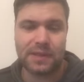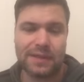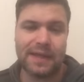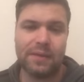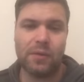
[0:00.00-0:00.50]

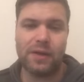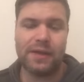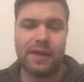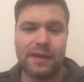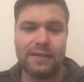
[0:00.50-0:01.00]
day one
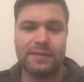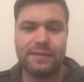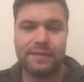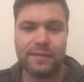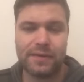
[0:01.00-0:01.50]

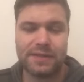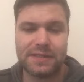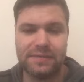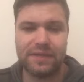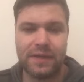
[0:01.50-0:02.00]
for this
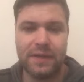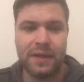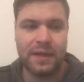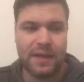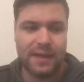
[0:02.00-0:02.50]
evening.
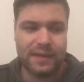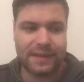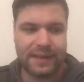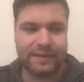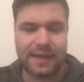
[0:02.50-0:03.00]

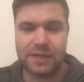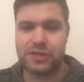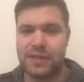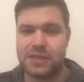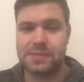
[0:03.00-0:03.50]
Uh, last
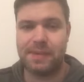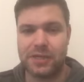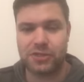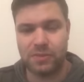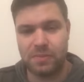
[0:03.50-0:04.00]
year I
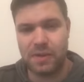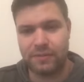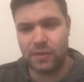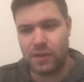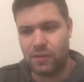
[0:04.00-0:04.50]
smashed them.
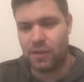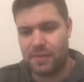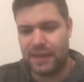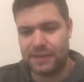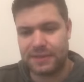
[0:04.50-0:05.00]
I've got a lot of
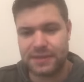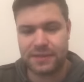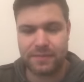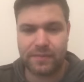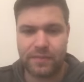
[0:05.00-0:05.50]
mates
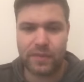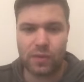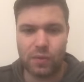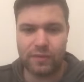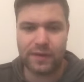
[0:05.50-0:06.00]

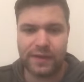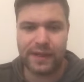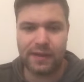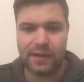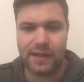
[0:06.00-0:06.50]
over
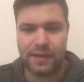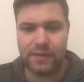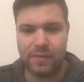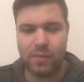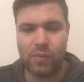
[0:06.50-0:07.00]
there at
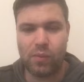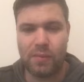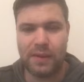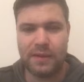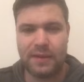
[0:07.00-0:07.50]
the
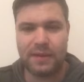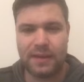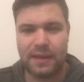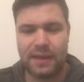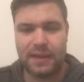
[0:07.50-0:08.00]
moment.
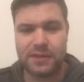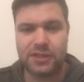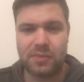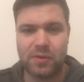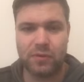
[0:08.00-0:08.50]
Uh,
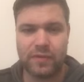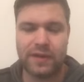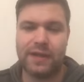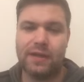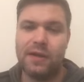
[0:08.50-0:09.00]
some are over
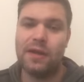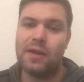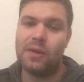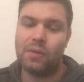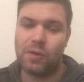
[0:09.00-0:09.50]
there
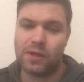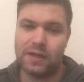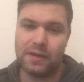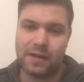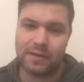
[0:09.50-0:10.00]

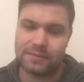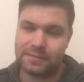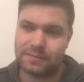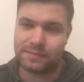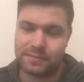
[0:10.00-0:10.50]
working
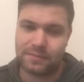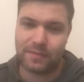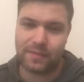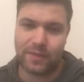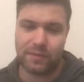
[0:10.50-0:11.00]

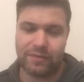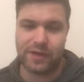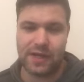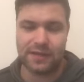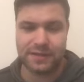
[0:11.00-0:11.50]
with
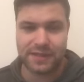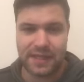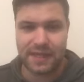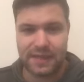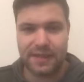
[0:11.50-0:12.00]
yards,
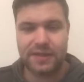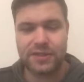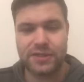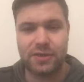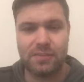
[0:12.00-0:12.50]
and
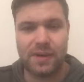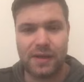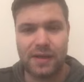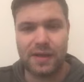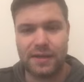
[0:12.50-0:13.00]
some
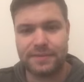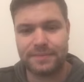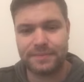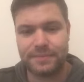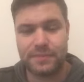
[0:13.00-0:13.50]
are
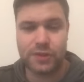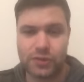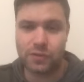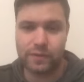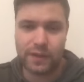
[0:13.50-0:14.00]

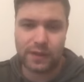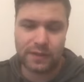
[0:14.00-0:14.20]
just over